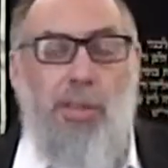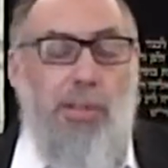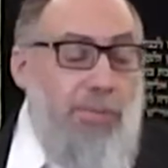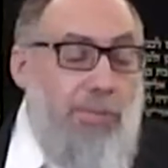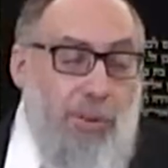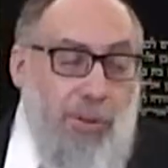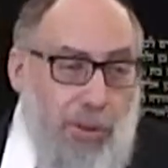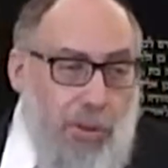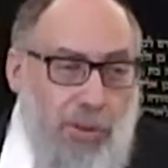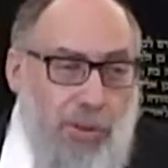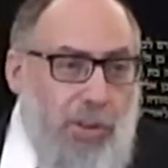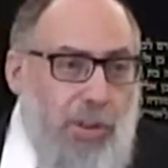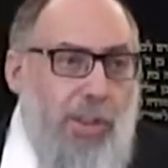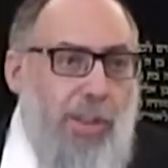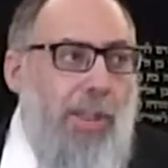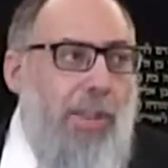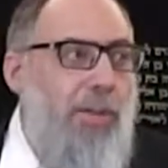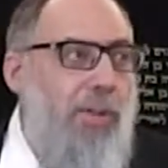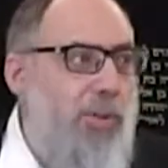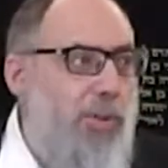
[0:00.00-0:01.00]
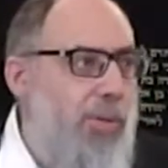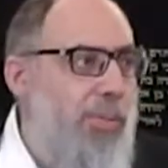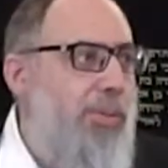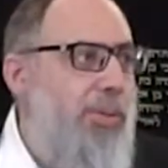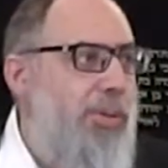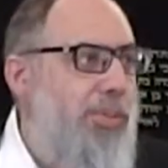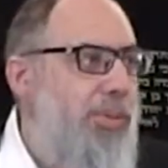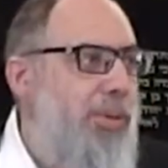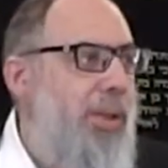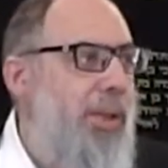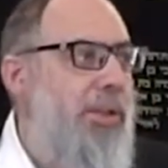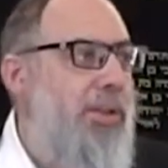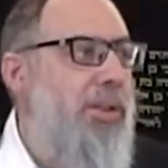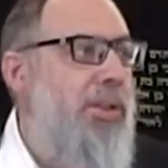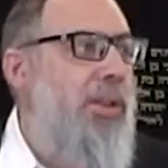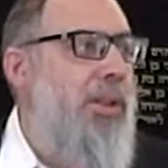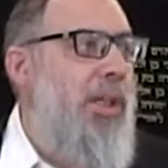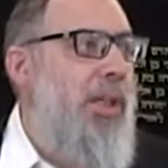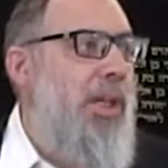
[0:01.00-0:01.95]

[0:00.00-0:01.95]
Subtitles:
It doesn't say that in the Chumash, but that's